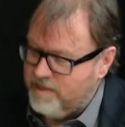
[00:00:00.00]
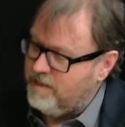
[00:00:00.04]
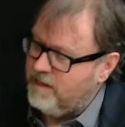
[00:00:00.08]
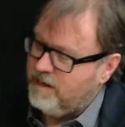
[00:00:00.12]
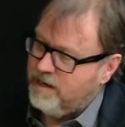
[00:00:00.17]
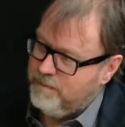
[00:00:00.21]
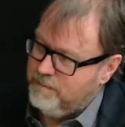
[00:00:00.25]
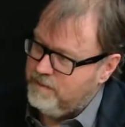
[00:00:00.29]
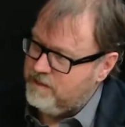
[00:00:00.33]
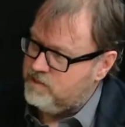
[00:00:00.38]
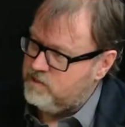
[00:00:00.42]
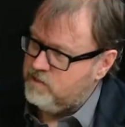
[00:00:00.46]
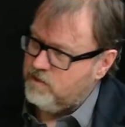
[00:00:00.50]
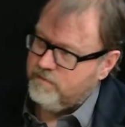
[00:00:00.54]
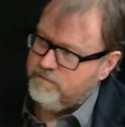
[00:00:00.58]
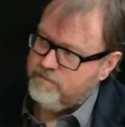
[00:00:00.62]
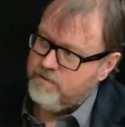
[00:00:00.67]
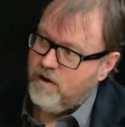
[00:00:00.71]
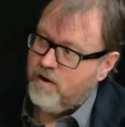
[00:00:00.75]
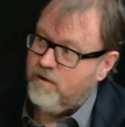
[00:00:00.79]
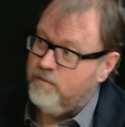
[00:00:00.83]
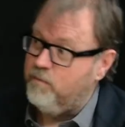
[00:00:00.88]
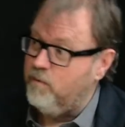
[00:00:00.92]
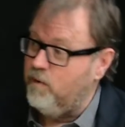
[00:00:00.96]
the limits
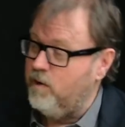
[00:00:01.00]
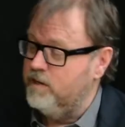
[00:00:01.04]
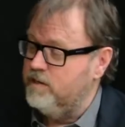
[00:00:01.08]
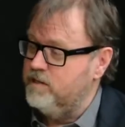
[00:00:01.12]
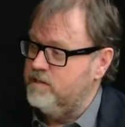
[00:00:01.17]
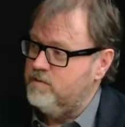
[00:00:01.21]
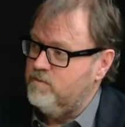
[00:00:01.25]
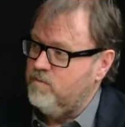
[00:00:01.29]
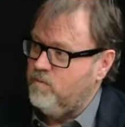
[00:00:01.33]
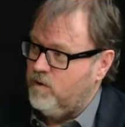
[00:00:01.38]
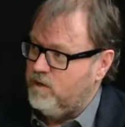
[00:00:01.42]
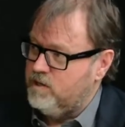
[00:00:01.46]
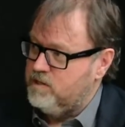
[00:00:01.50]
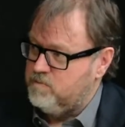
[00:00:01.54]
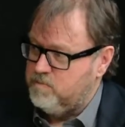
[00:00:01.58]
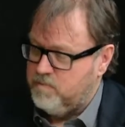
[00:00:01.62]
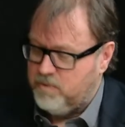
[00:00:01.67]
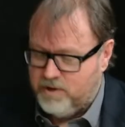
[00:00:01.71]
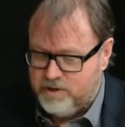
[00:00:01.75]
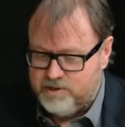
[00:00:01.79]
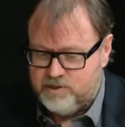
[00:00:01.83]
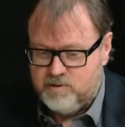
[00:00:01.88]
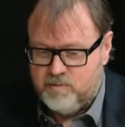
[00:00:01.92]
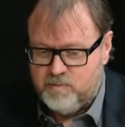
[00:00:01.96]
of what's
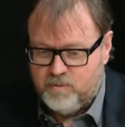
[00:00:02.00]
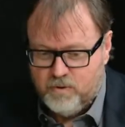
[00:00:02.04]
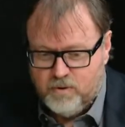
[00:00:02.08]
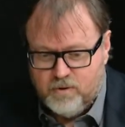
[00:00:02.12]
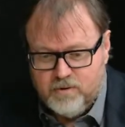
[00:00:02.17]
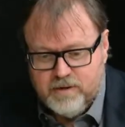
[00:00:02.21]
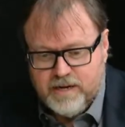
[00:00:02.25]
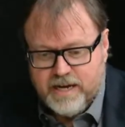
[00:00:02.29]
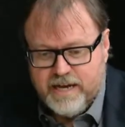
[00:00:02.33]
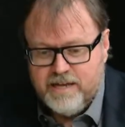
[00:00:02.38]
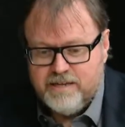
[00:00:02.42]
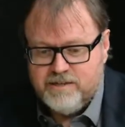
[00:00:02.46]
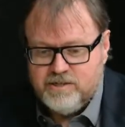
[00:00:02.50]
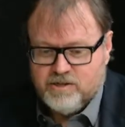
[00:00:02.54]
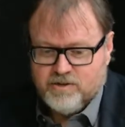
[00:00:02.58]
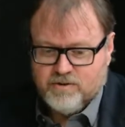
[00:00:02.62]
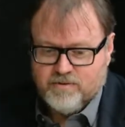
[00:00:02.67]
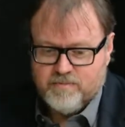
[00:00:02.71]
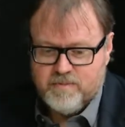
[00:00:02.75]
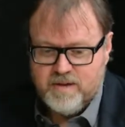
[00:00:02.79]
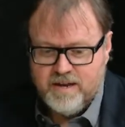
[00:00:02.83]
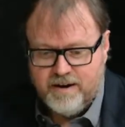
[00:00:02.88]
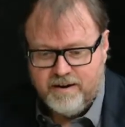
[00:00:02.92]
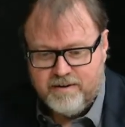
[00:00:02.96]
possible, as
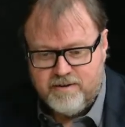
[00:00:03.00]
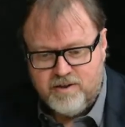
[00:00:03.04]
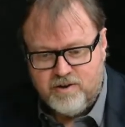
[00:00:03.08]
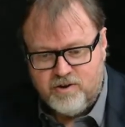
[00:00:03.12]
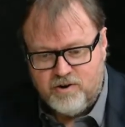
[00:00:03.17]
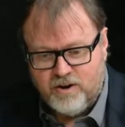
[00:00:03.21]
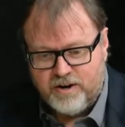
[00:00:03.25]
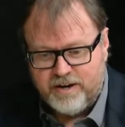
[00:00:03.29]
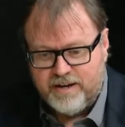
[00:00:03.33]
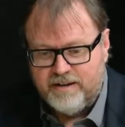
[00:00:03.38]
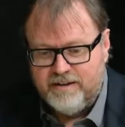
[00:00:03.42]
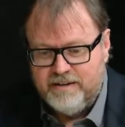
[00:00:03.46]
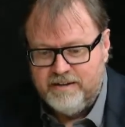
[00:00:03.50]
you're not